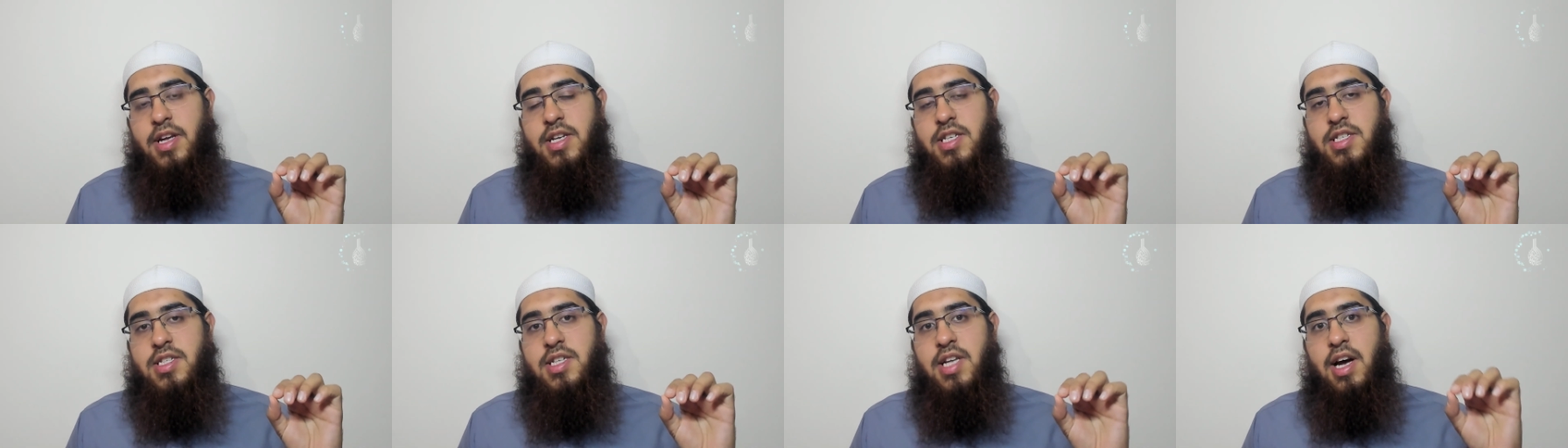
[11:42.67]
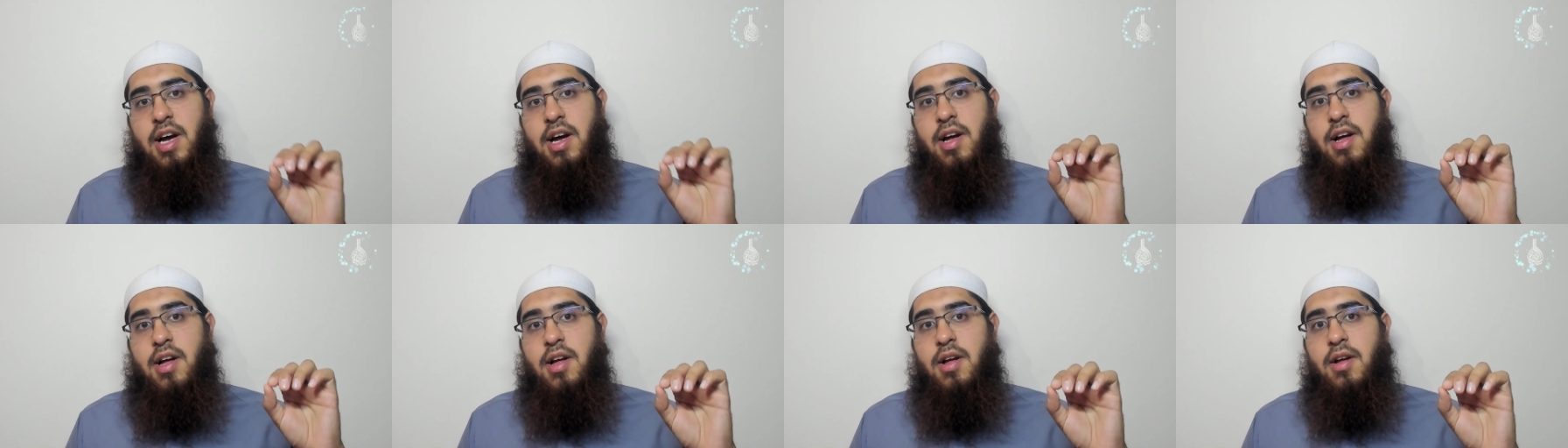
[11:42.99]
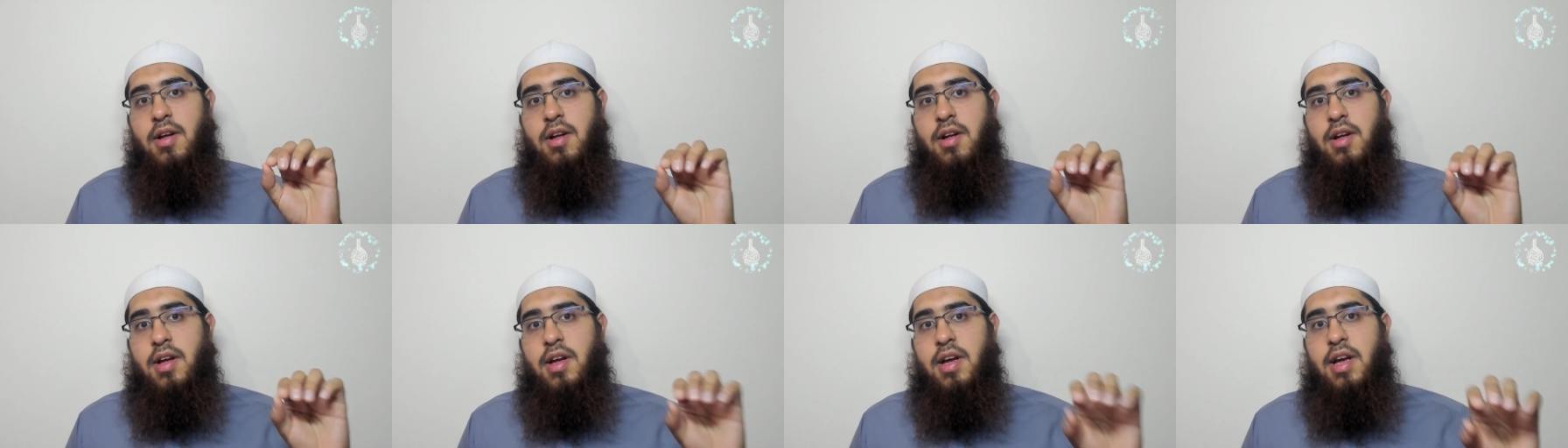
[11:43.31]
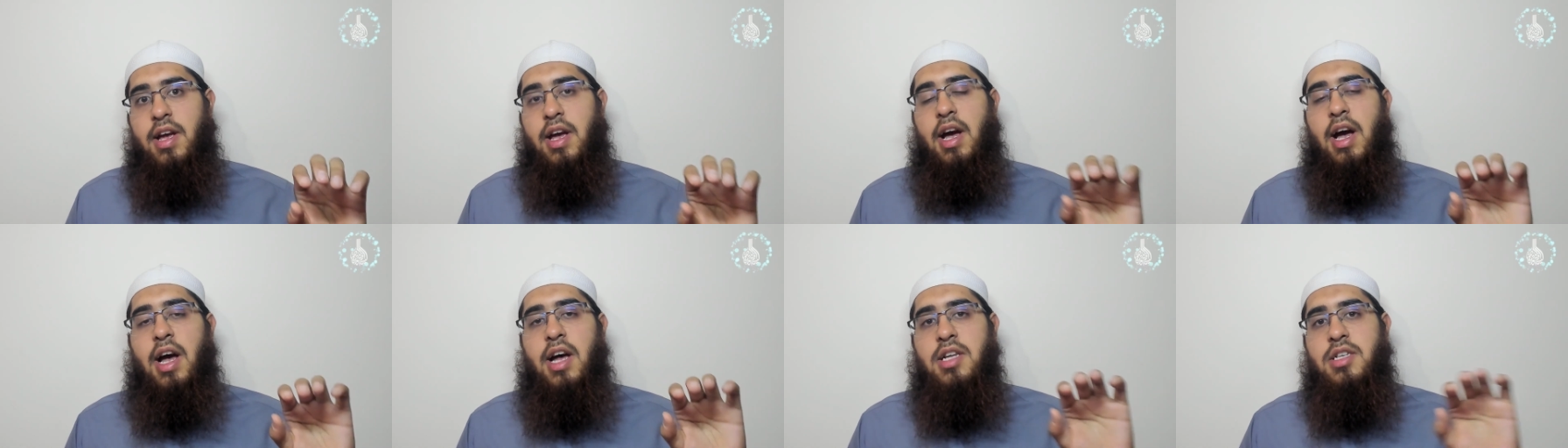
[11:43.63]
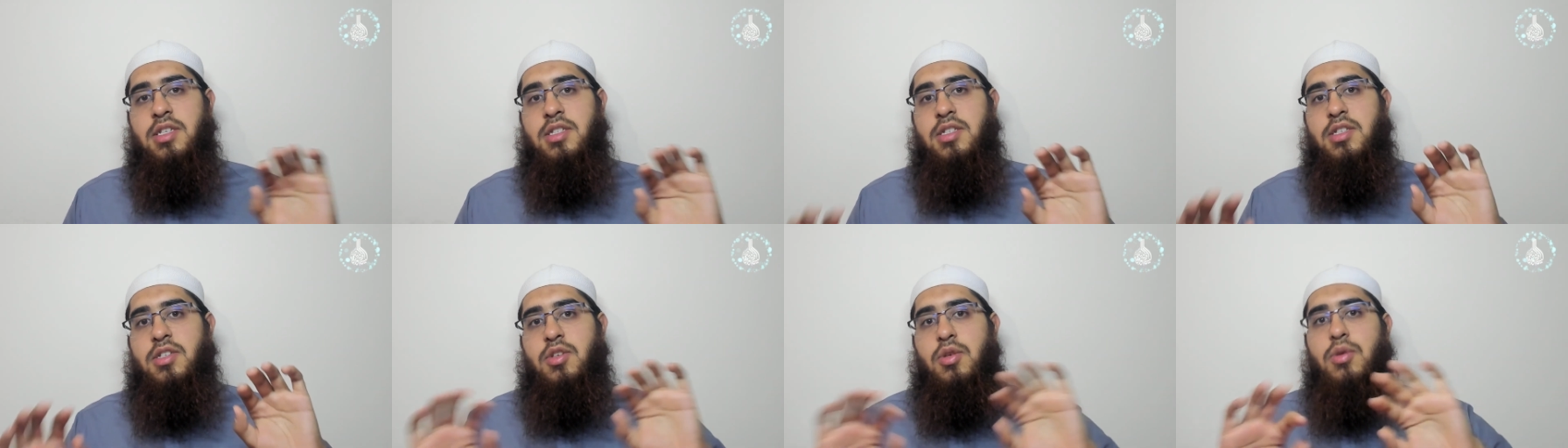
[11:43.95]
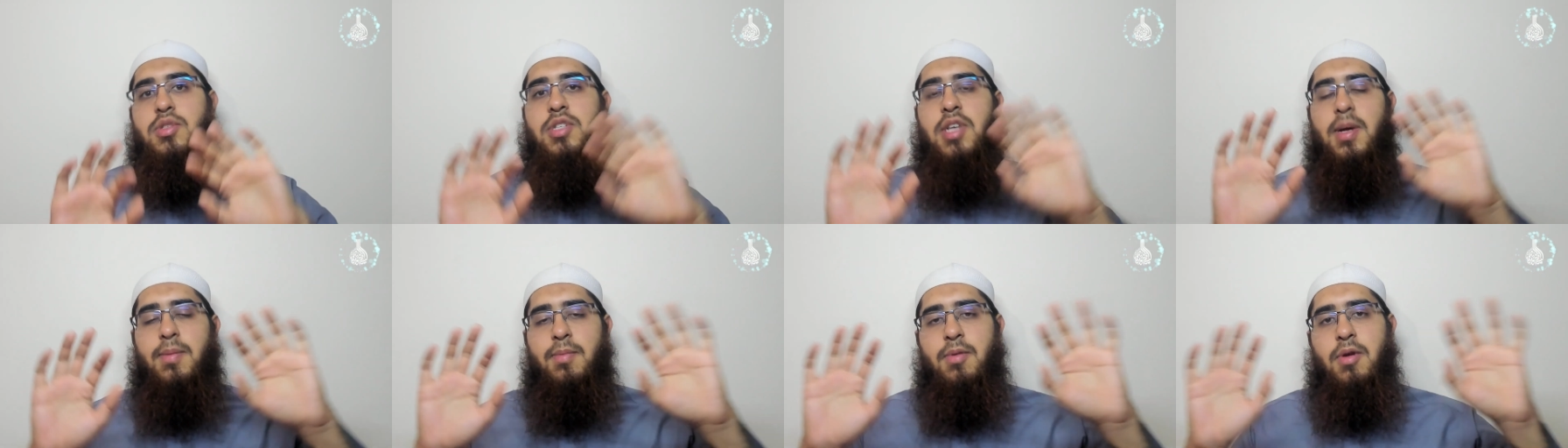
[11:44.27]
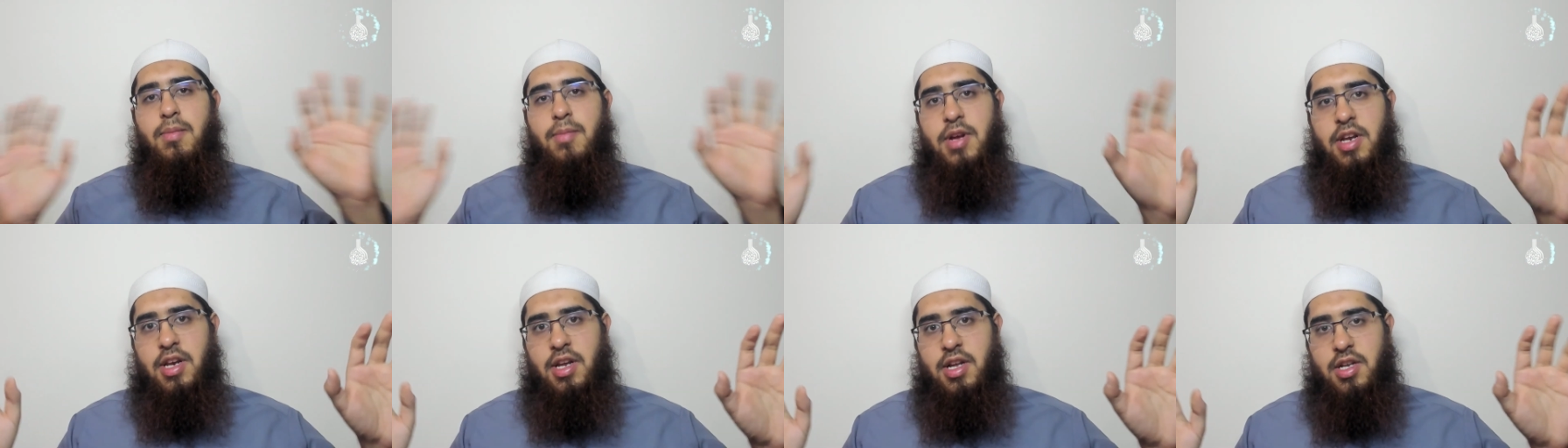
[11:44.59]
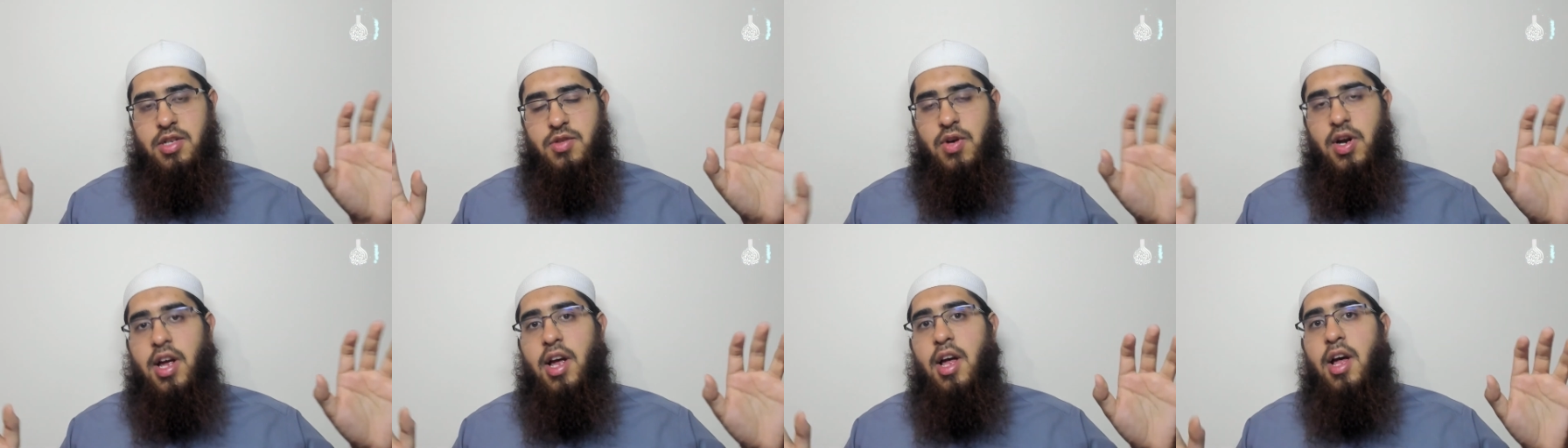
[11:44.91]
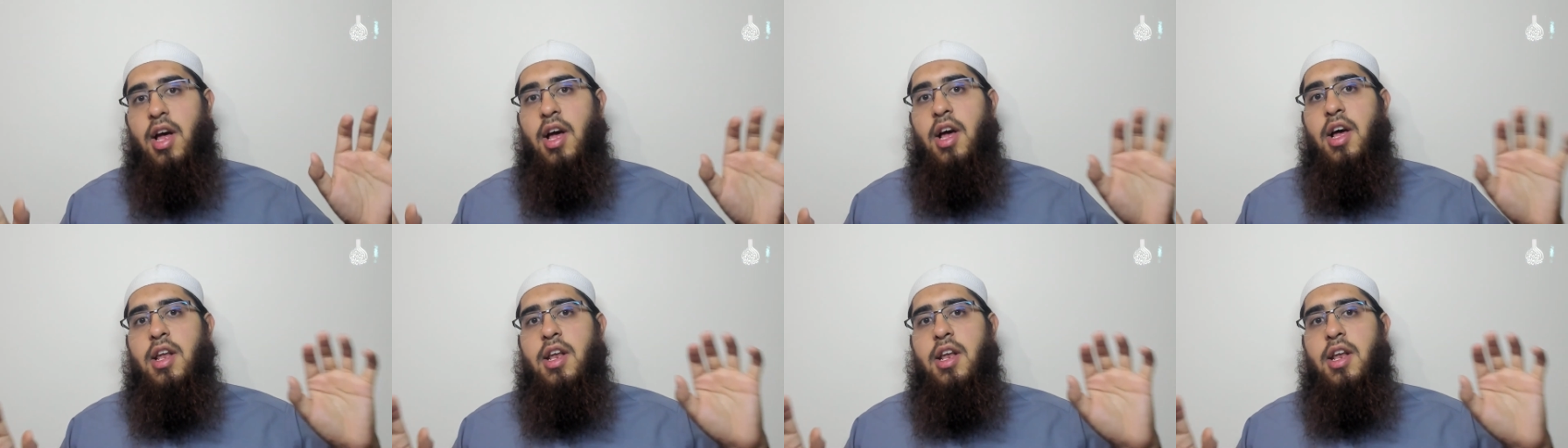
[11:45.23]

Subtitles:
is that it has 2 separate meanings, right?